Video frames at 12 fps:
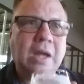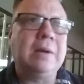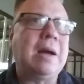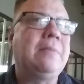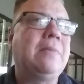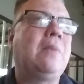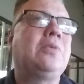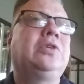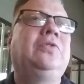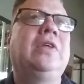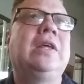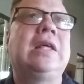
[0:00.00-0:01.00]
Uh, I'm almost
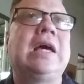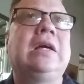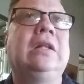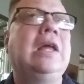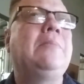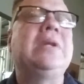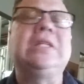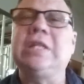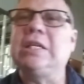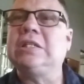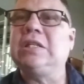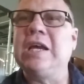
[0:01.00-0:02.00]
feeling like a lemon
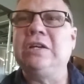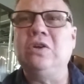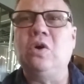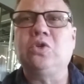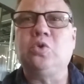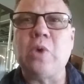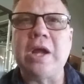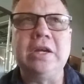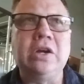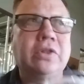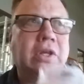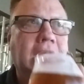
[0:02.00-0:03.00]
zest-like notes right
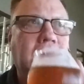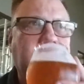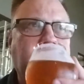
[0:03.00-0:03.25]
near the